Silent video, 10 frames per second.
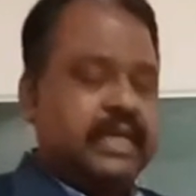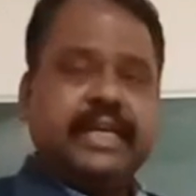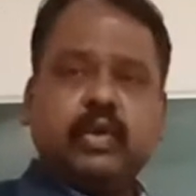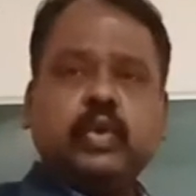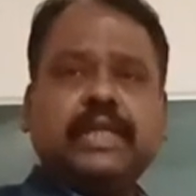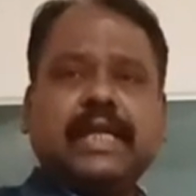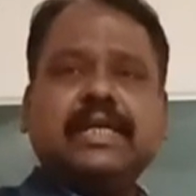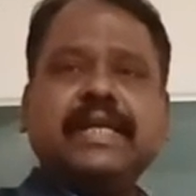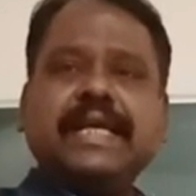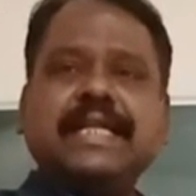due to that
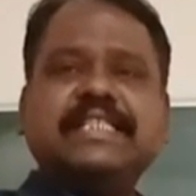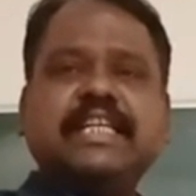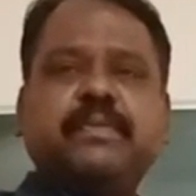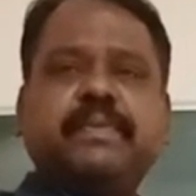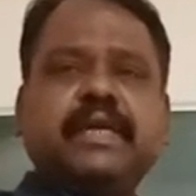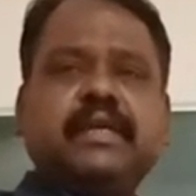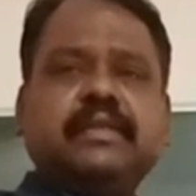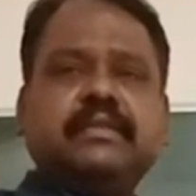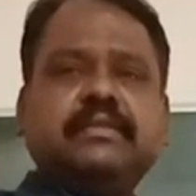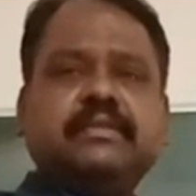real GDP
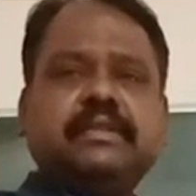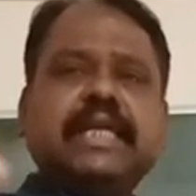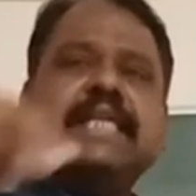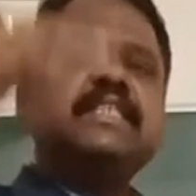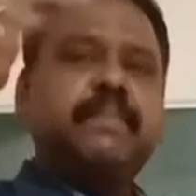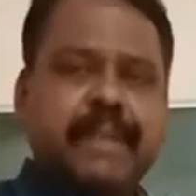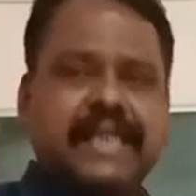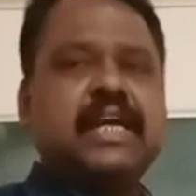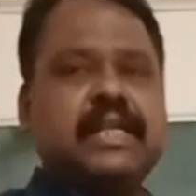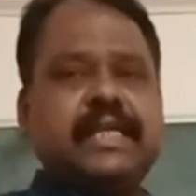is
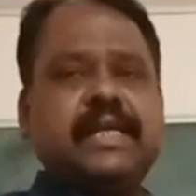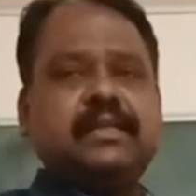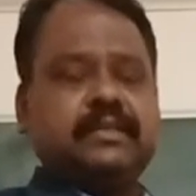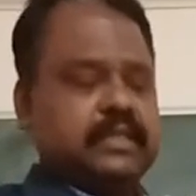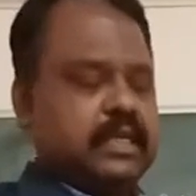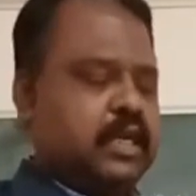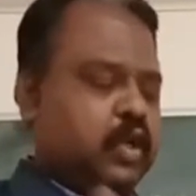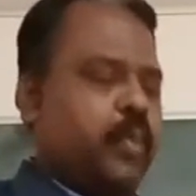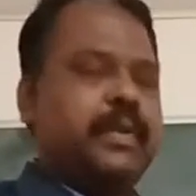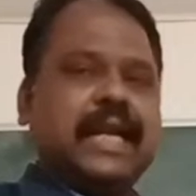better
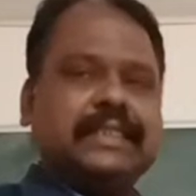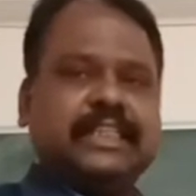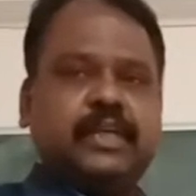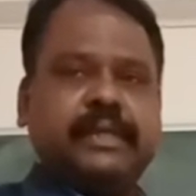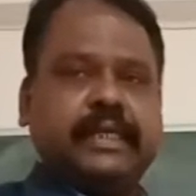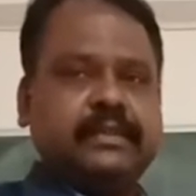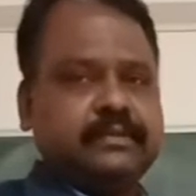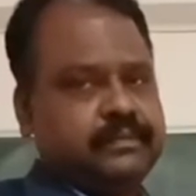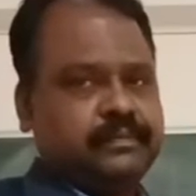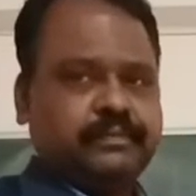than nominal GDP.
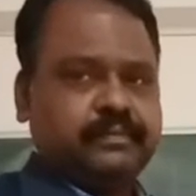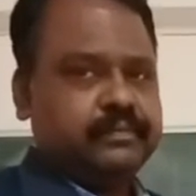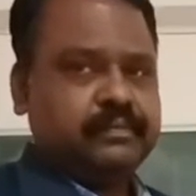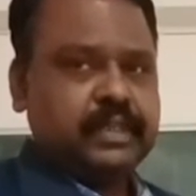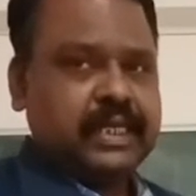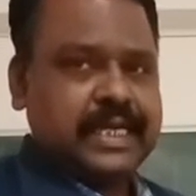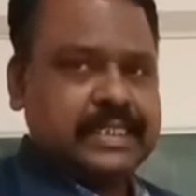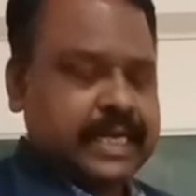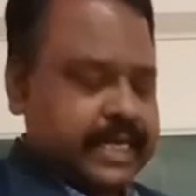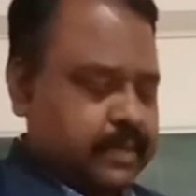
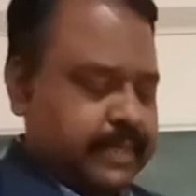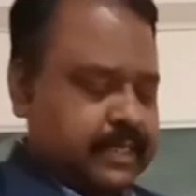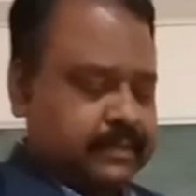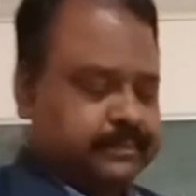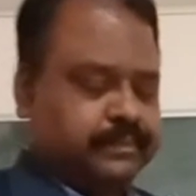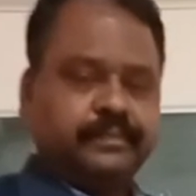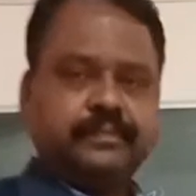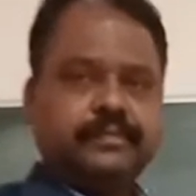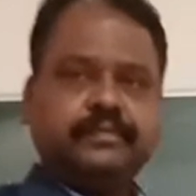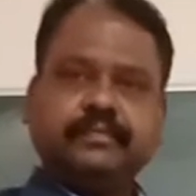Is it clear, better?
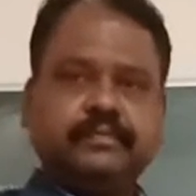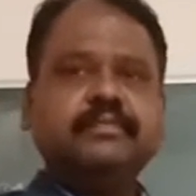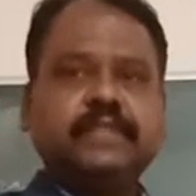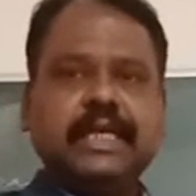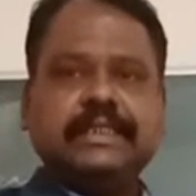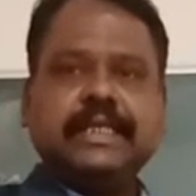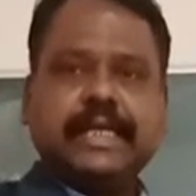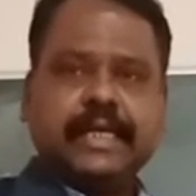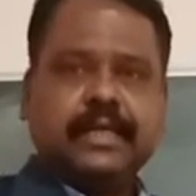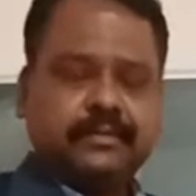Is it
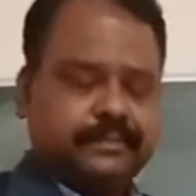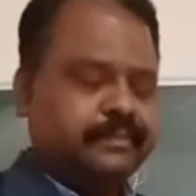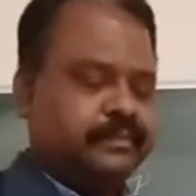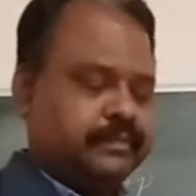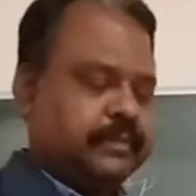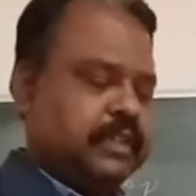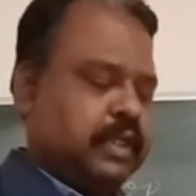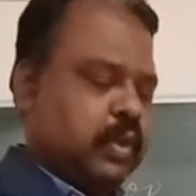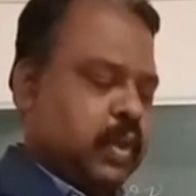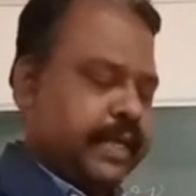clear?
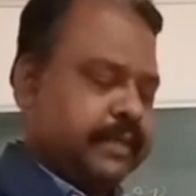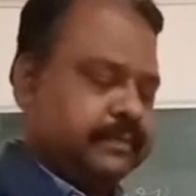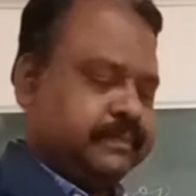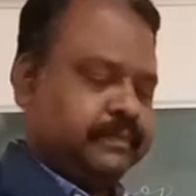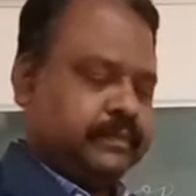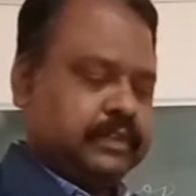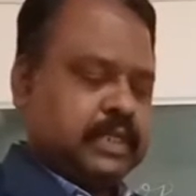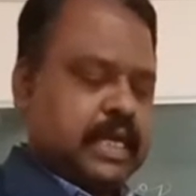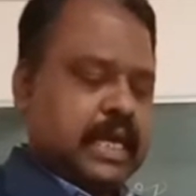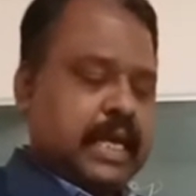Okay.
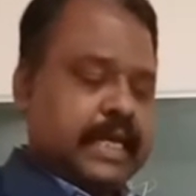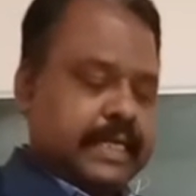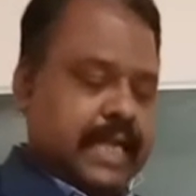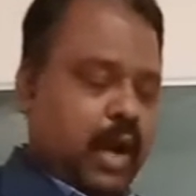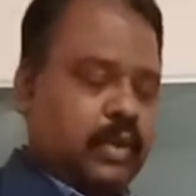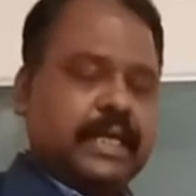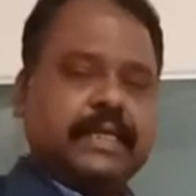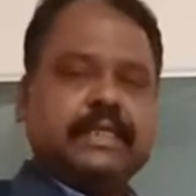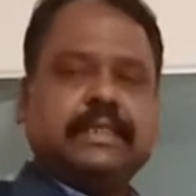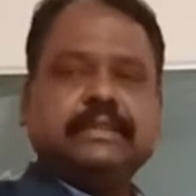Now
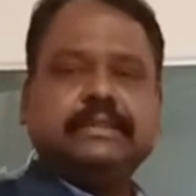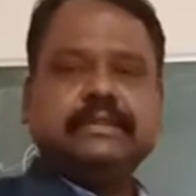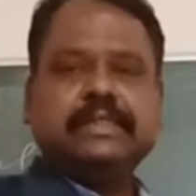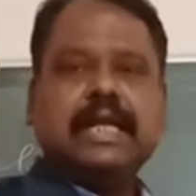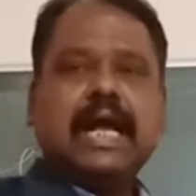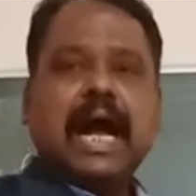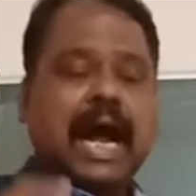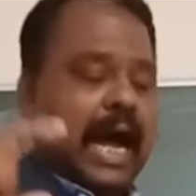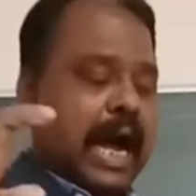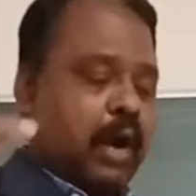that
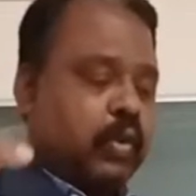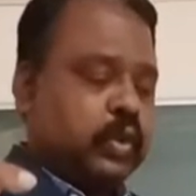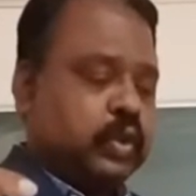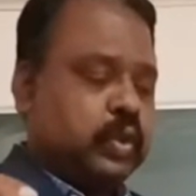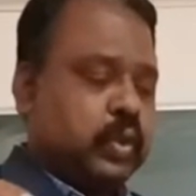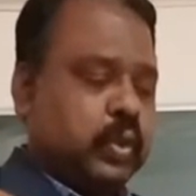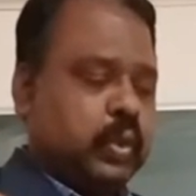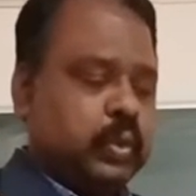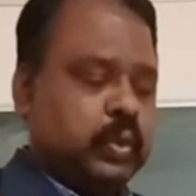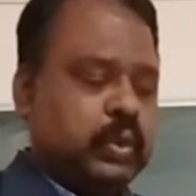how to
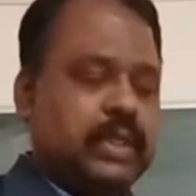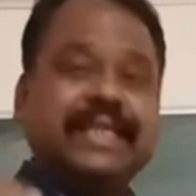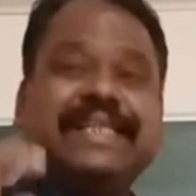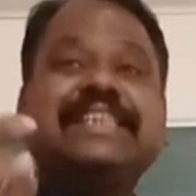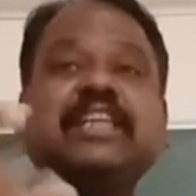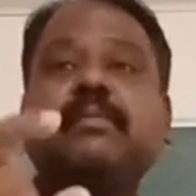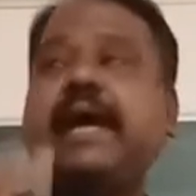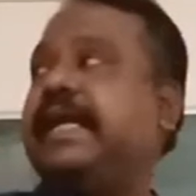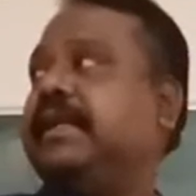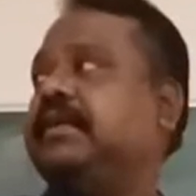
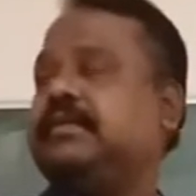determine